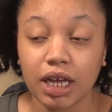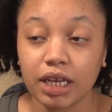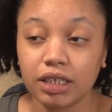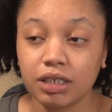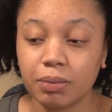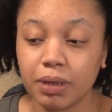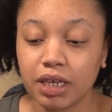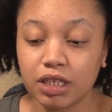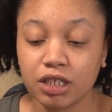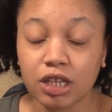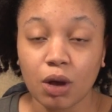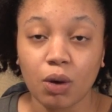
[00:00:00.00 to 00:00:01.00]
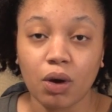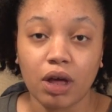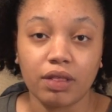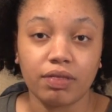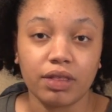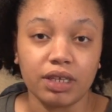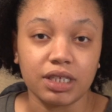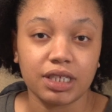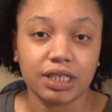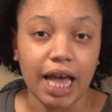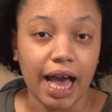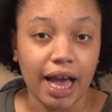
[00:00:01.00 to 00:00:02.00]
It depends on the
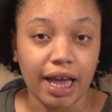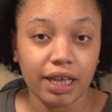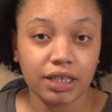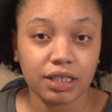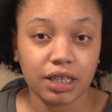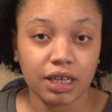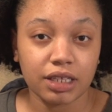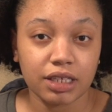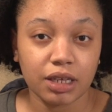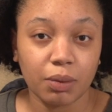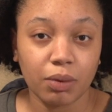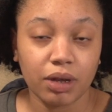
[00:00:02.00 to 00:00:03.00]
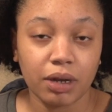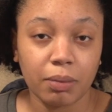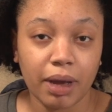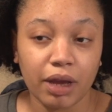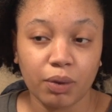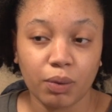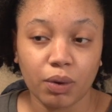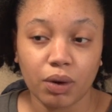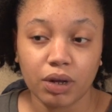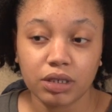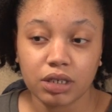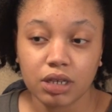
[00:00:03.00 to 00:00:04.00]
size that someone might
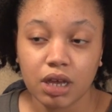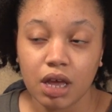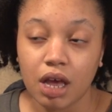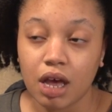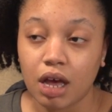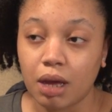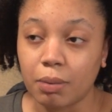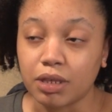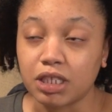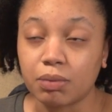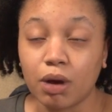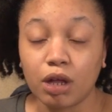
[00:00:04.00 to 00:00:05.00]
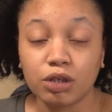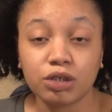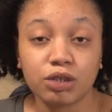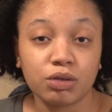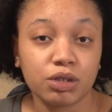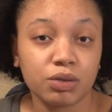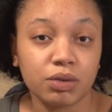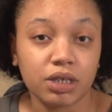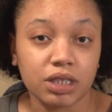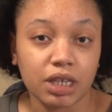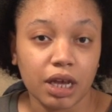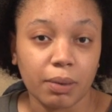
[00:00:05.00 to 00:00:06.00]
want. A smaller tutu
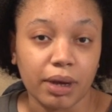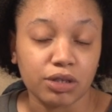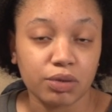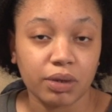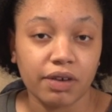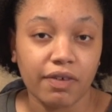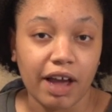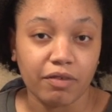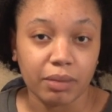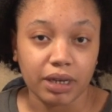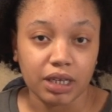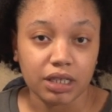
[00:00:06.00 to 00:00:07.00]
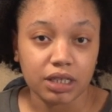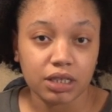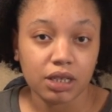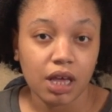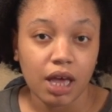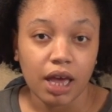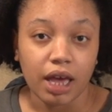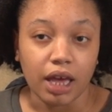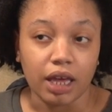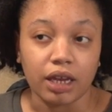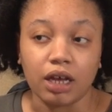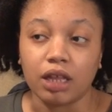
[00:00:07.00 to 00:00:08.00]
can take about 25 minutes,
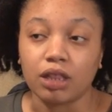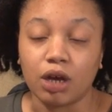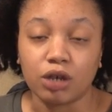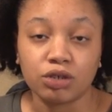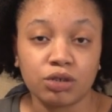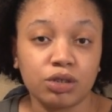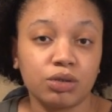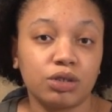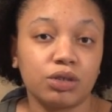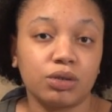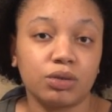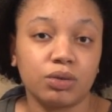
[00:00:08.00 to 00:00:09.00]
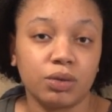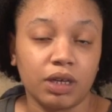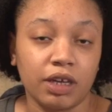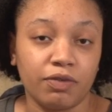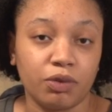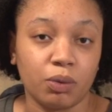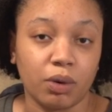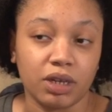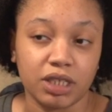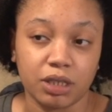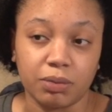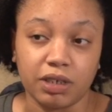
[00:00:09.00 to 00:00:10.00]
and a larger tutu, if you want
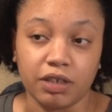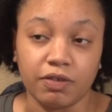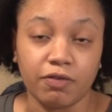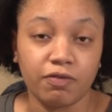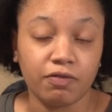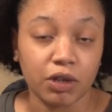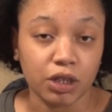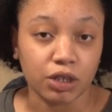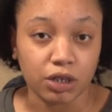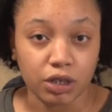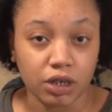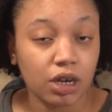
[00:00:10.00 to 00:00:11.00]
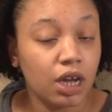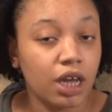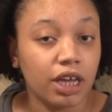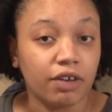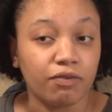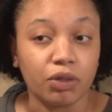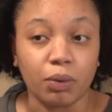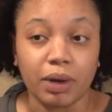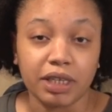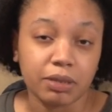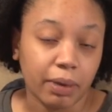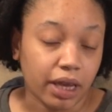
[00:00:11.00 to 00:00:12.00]
it to be fuller, if the
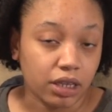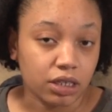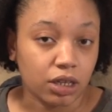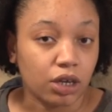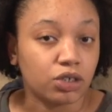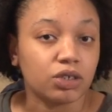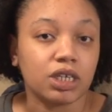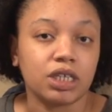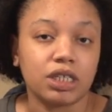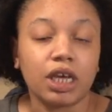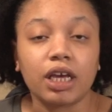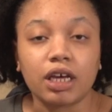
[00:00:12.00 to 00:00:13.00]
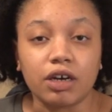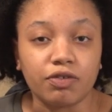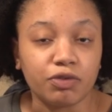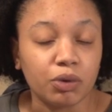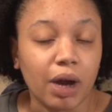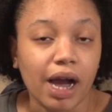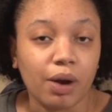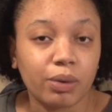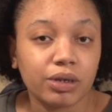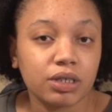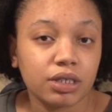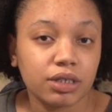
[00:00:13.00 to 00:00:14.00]
waistband is larger, can take a few
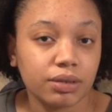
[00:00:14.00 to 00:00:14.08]
hours.